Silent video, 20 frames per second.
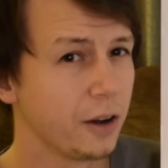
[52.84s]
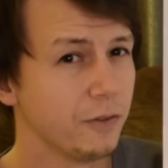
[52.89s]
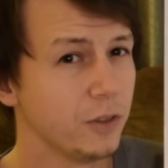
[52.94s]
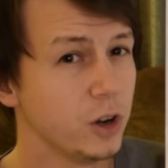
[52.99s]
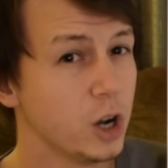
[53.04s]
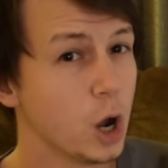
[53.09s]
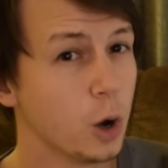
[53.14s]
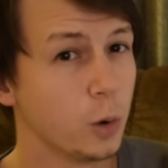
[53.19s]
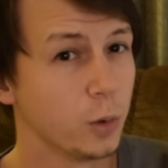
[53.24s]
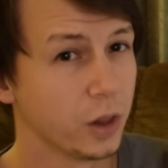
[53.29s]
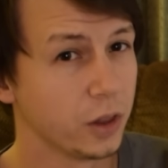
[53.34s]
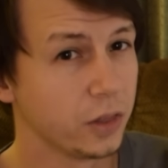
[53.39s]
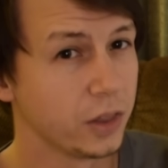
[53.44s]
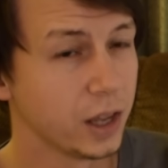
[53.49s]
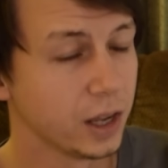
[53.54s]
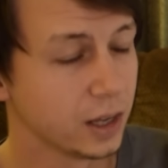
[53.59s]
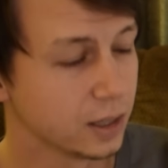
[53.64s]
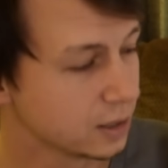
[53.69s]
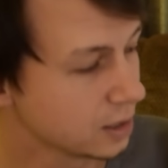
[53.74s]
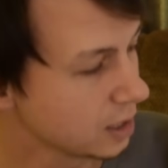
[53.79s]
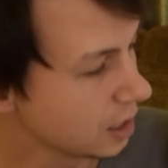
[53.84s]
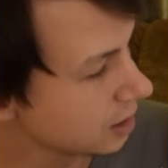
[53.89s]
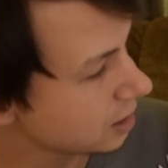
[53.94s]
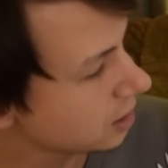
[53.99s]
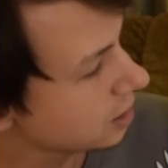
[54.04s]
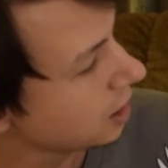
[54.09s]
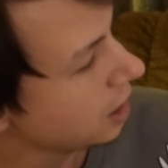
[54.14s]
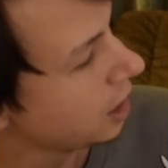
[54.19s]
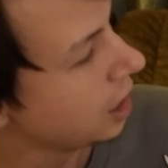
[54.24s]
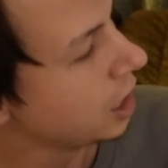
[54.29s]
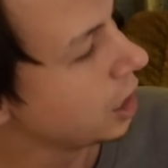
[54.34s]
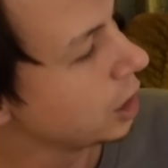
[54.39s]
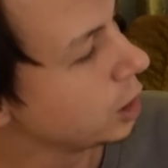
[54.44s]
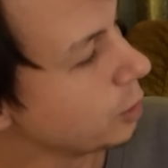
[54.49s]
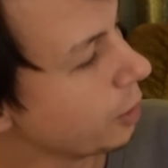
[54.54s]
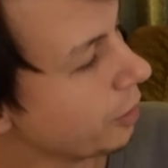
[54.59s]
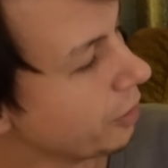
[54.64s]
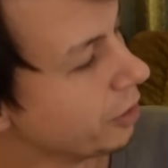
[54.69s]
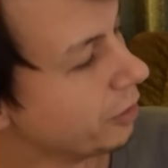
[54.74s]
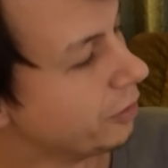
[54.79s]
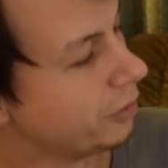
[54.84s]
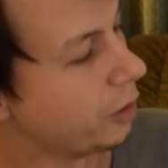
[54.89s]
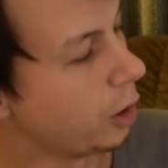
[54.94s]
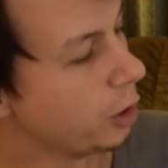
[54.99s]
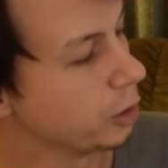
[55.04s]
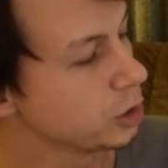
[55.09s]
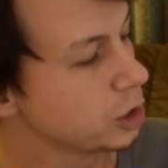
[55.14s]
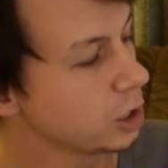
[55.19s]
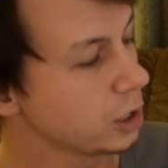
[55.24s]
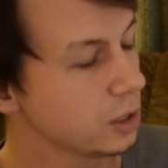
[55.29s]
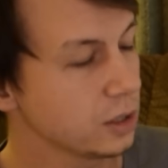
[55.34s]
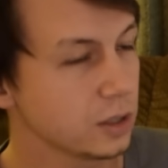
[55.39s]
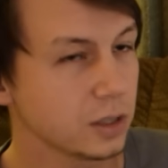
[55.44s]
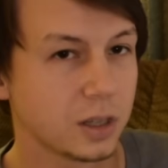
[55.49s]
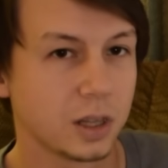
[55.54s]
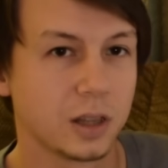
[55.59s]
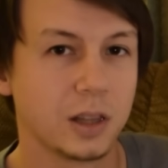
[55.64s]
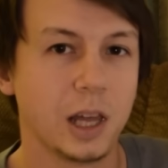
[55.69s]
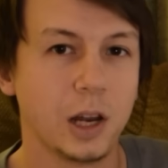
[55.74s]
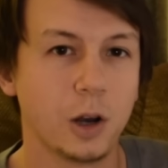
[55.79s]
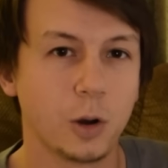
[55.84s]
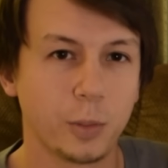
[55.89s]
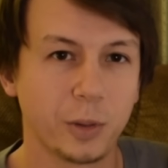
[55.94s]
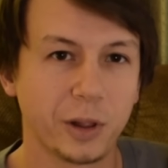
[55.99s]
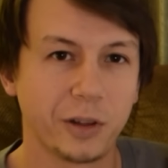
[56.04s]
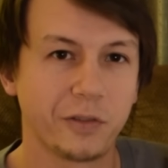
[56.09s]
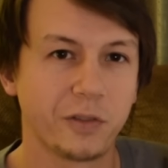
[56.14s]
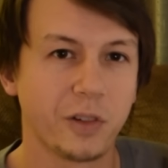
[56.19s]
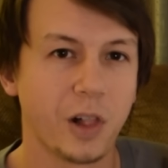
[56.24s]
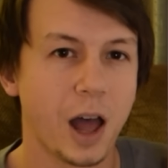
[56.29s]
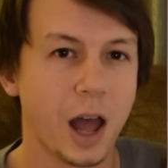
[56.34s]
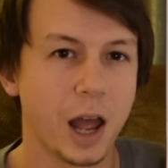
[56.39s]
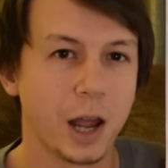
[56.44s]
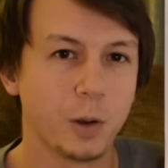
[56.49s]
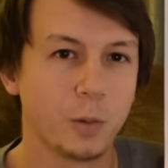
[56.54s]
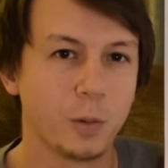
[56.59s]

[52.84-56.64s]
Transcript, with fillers: of know that they exist. You have the vultures. They normally fly